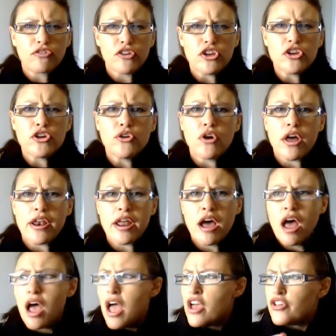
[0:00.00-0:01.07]
for you, and
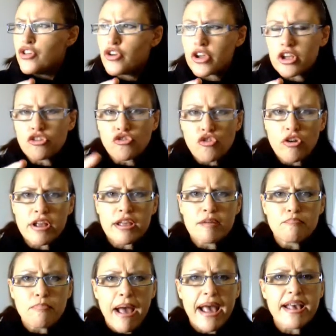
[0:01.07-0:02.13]
you can drink
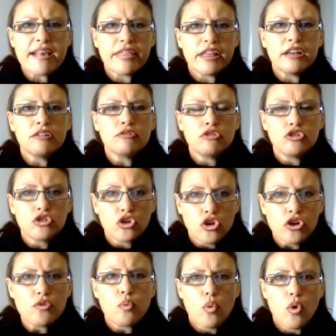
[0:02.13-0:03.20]
and bathe in
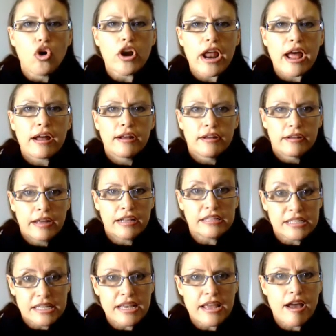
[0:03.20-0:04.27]
good water
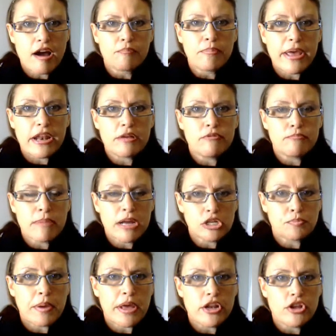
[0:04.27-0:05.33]
and see how
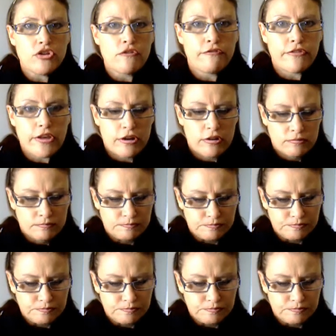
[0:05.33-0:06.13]
much better you feel.